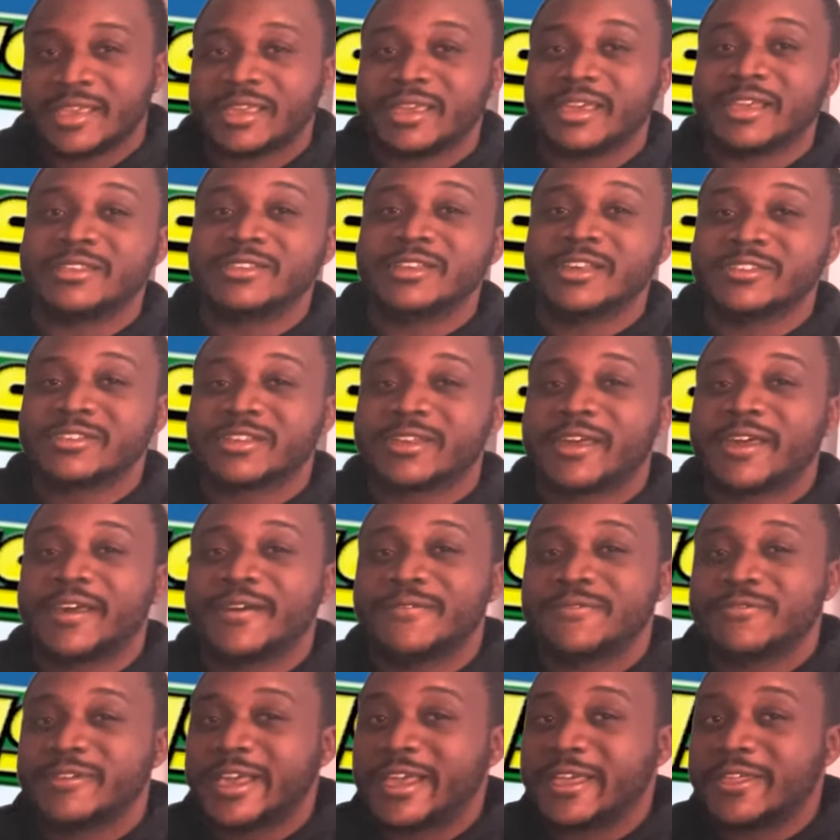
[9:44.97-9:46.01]
It doesn't
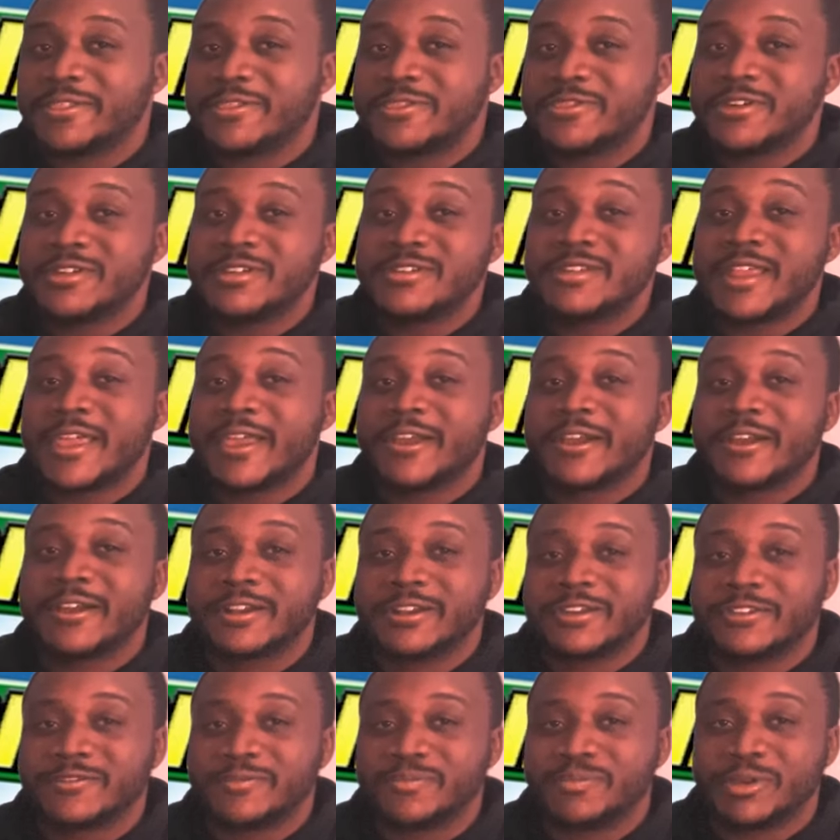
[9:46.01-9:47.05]
have like the
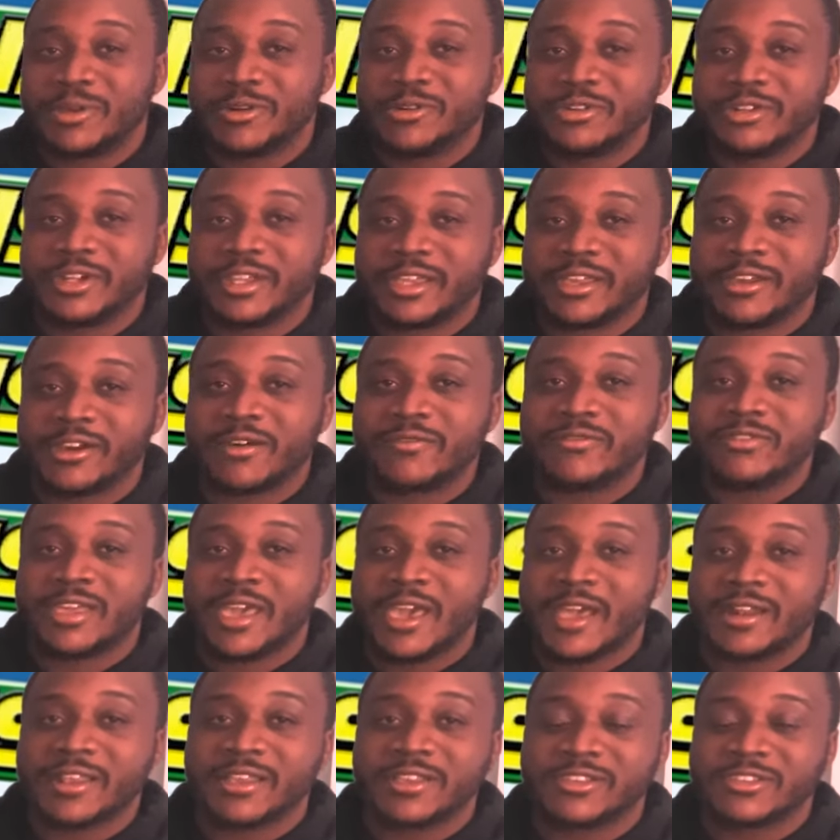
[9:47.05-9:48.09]
narrative building of
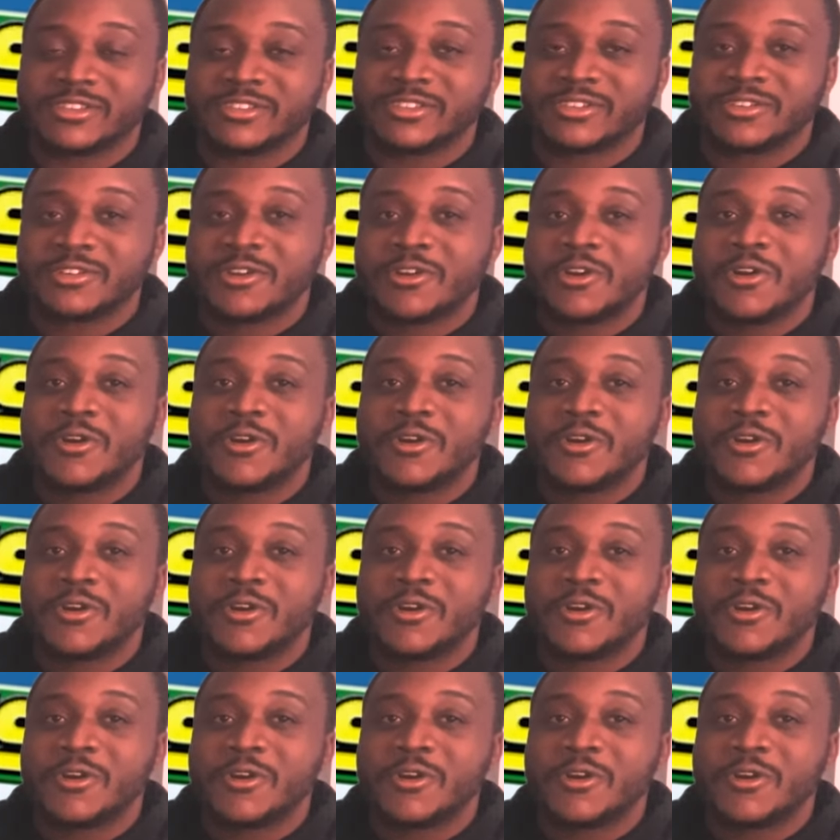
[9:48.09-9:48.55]
tennis